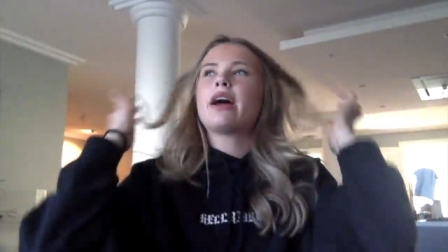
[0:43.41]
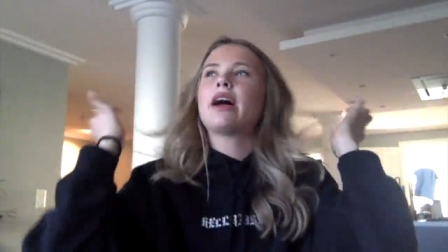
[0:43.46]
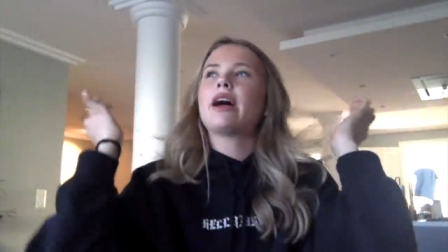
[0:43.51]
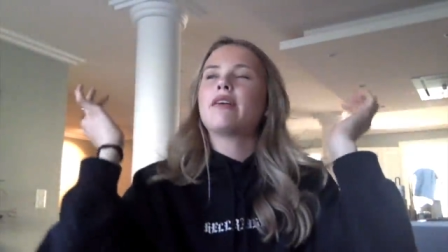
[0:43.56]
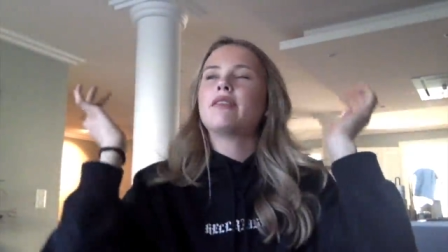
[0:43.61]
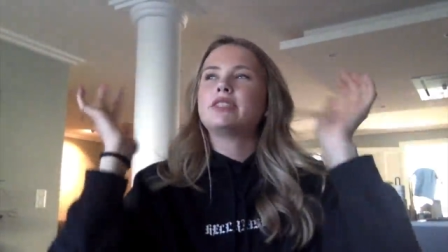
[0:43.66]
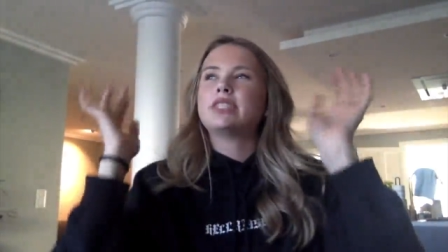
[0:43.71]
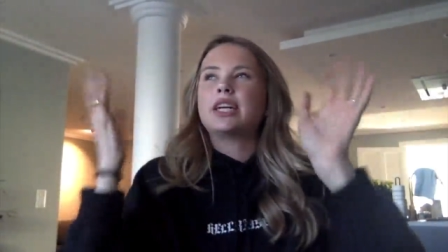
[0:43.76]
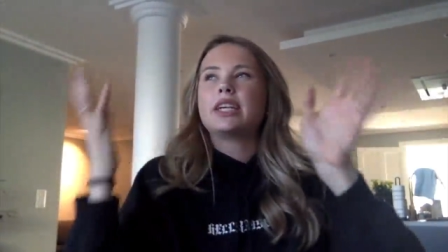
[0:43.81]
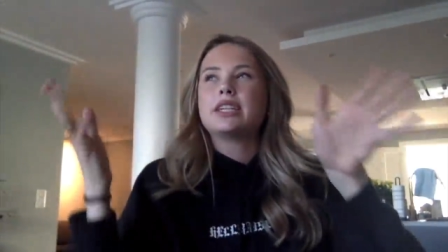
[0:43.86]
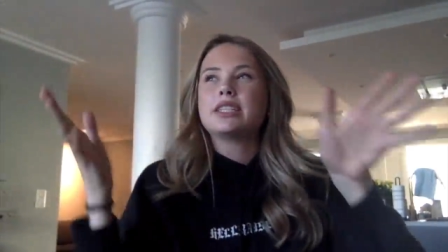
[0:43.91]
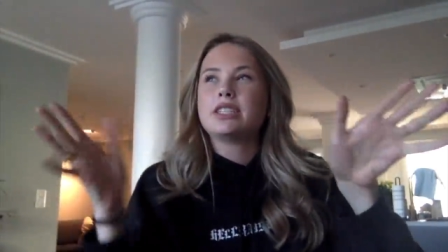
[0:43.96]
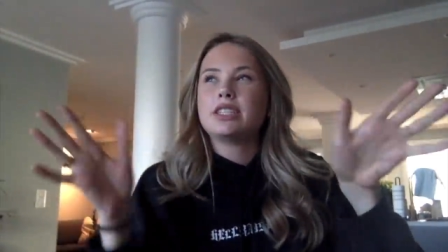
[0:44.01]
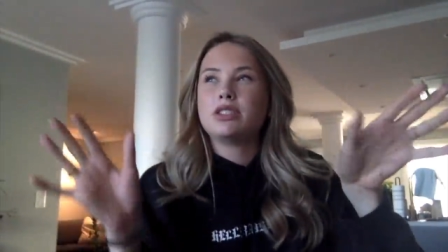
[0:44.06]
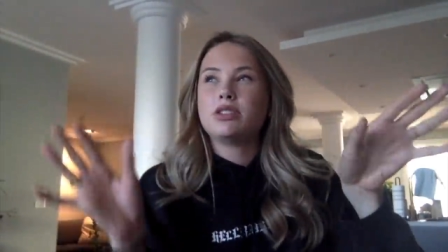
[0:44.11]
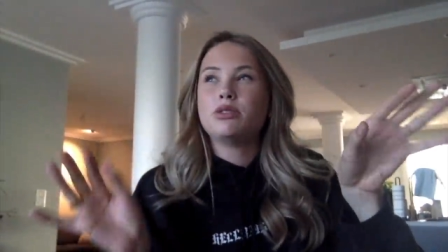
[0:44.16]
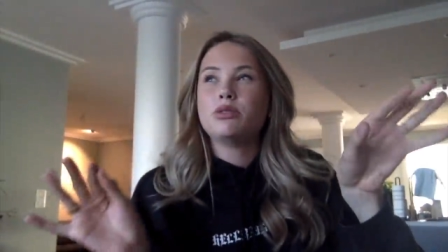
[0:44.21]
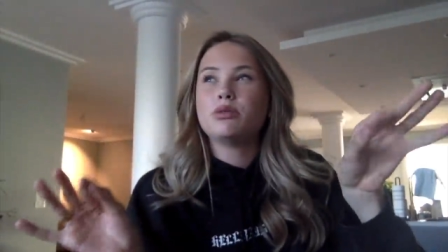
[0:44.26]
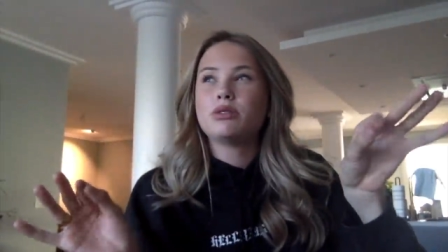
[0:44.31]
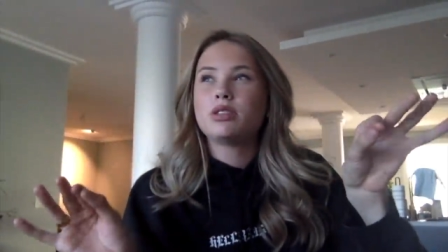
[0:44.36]
I have a tendency
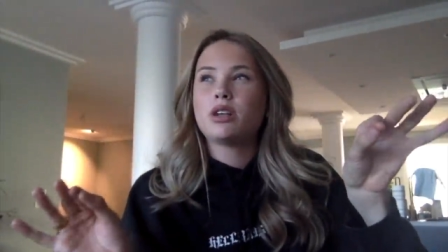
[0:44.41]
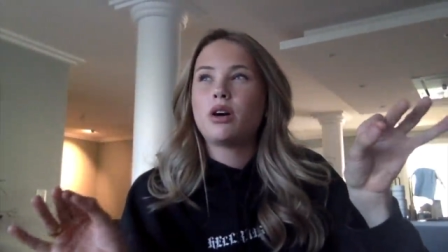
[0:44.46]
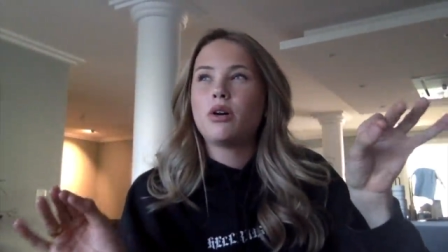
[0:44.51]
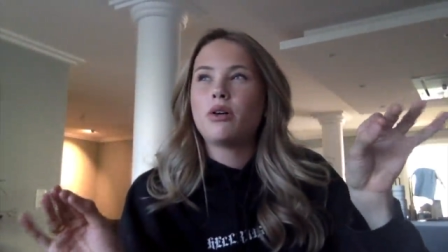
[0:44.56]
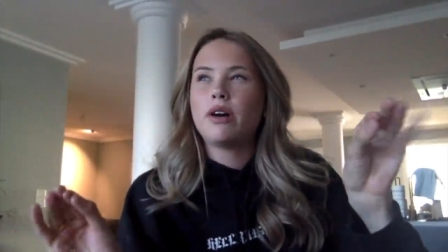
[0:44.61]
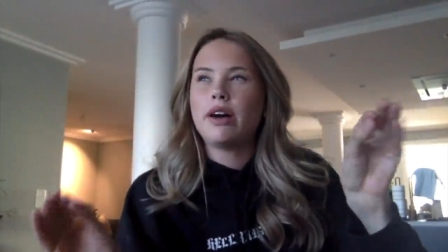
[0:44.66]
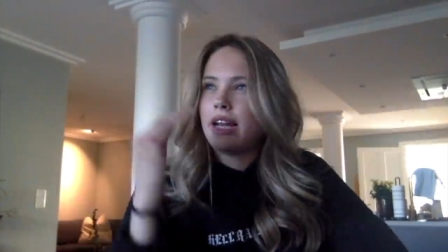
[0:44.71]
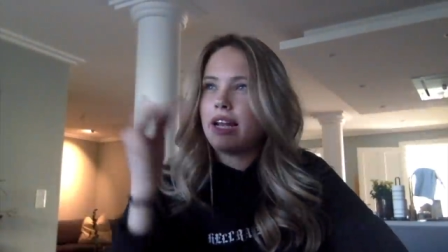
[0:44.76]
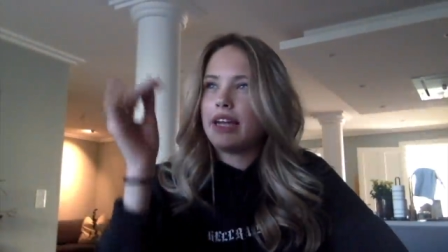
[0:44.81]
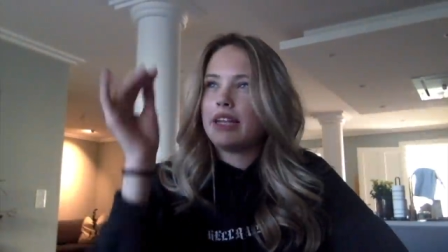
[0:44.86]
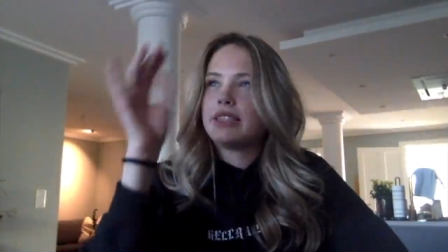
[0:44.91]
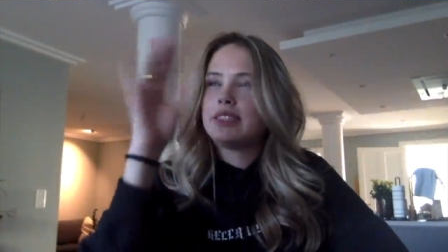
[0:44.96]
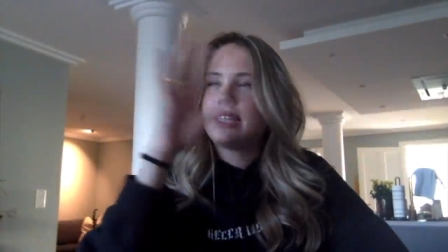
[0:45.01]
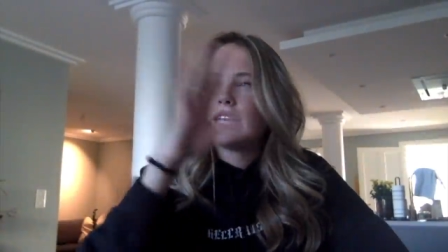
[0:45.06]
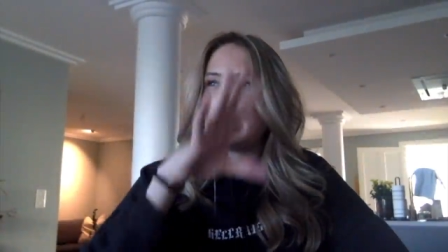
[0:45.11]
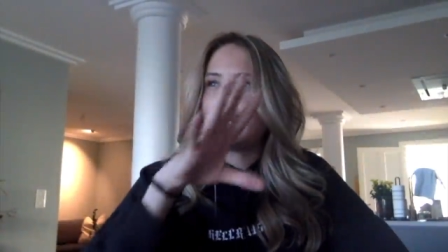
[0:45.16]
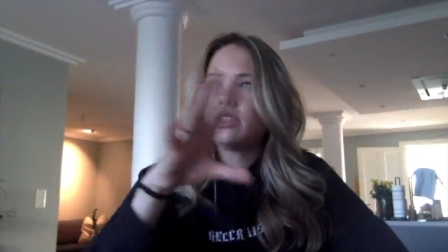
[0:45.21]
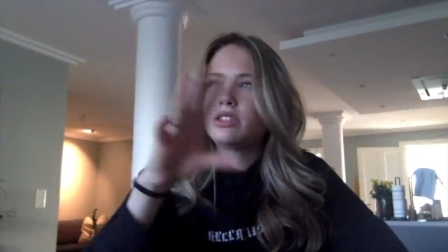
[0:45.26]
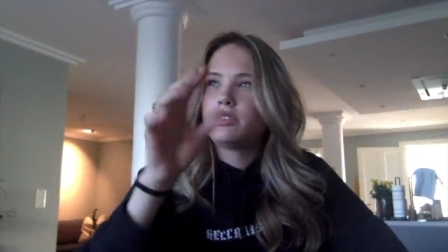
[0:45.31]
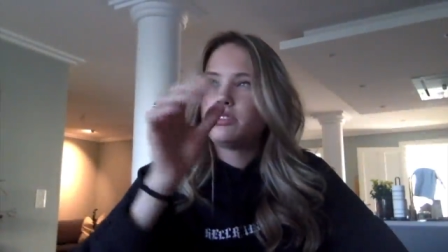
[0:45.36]
to do so and I
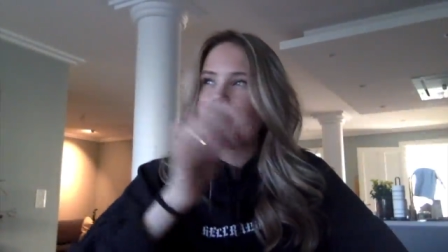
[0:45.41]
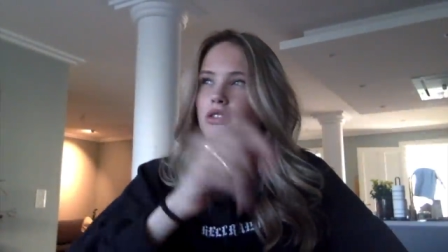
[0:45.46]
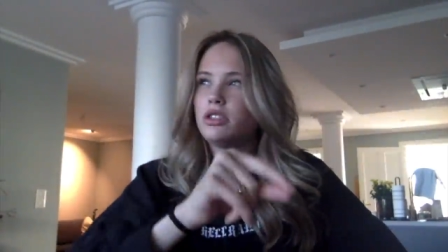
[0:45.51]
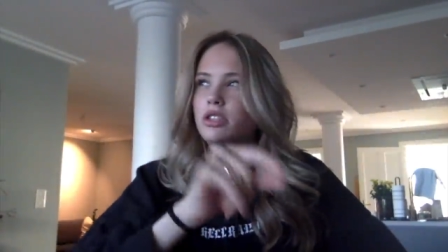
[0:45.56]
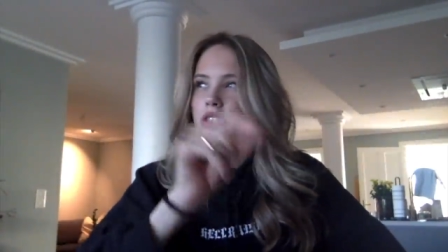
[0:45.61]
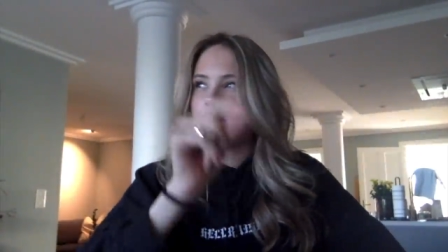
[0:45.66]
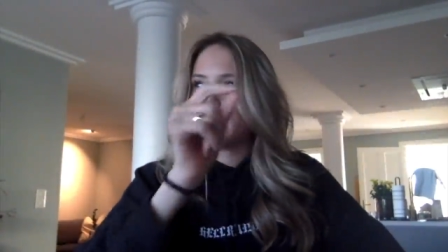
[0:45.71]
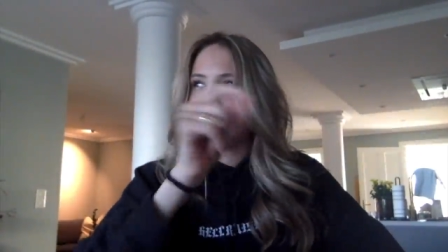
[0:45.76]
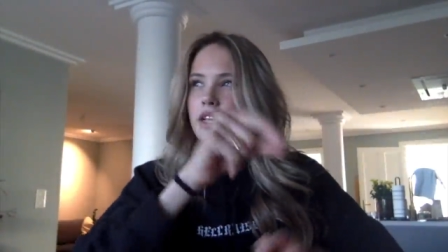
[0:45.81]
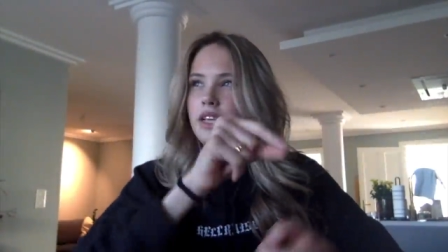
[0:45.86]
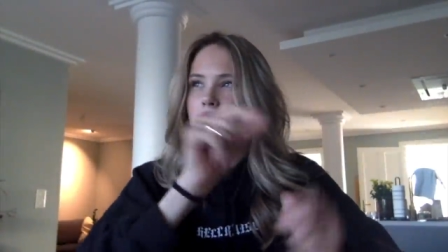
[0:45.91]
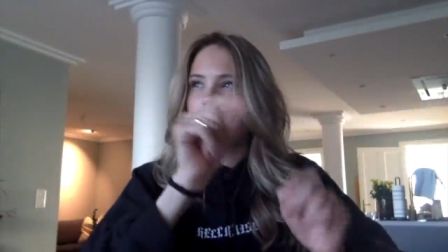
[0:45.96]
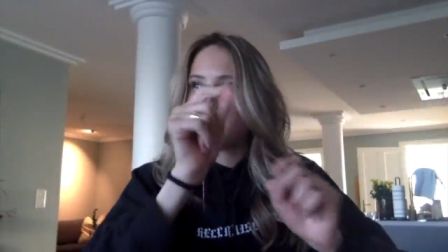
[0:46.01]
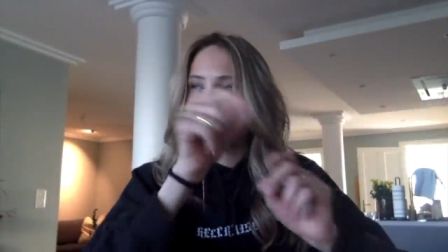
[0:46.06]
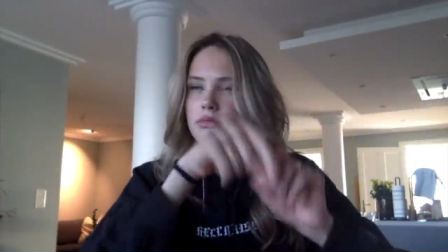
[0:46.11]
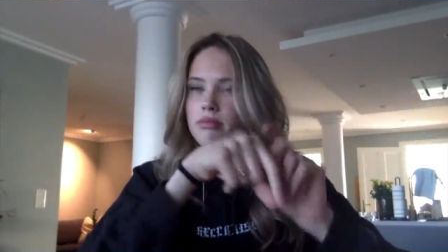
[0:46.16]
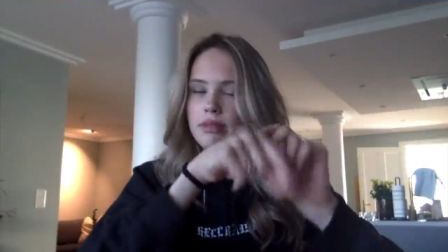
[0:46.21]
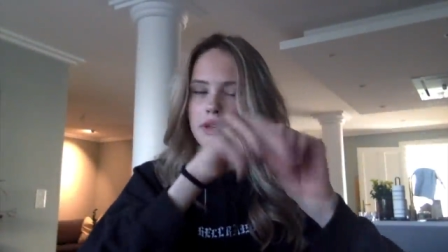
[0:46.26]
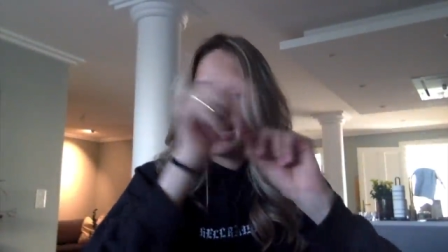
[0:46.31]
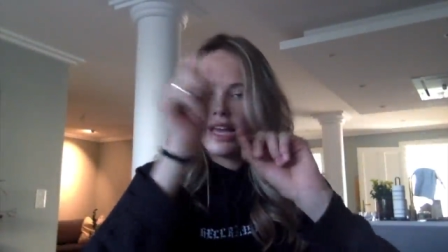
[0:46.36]
tend to just like
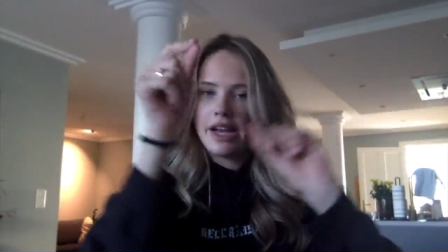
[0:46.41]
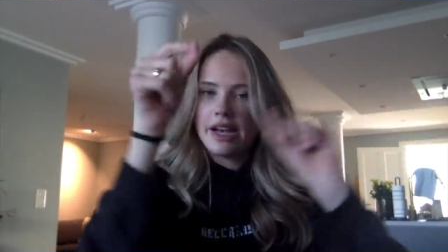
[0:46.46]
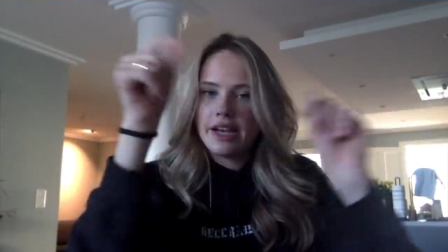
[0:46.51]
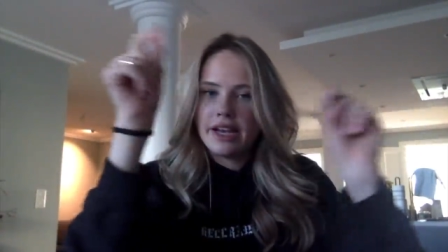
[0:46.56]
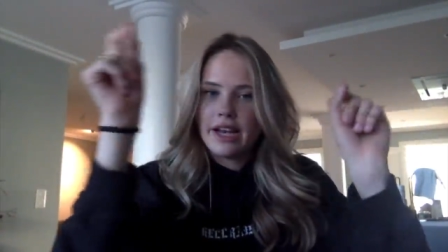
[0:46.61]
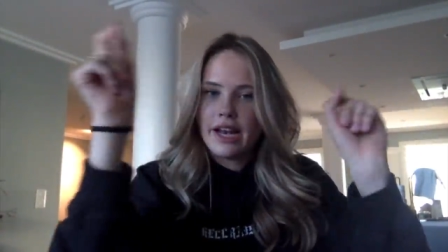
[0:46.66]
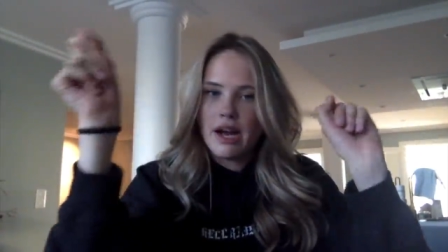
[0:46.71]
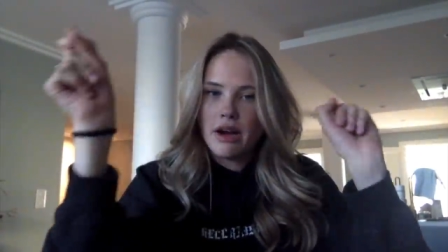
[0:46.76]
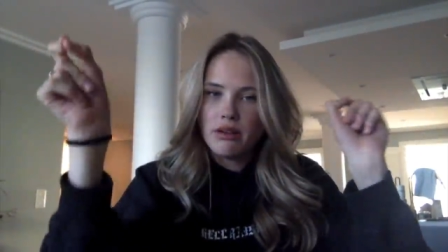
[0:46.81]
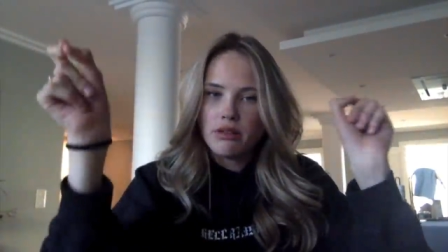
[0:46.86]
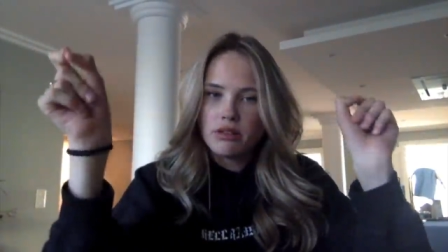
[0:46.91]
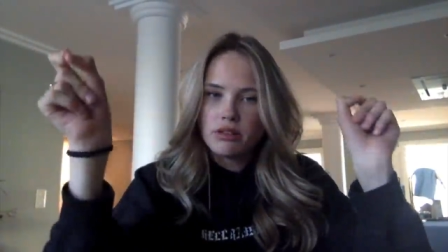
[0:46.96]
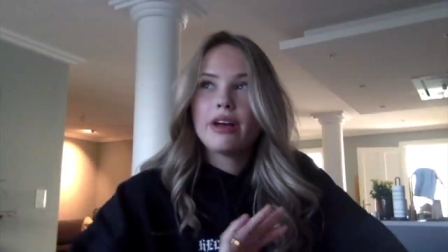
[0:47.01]
edit it out.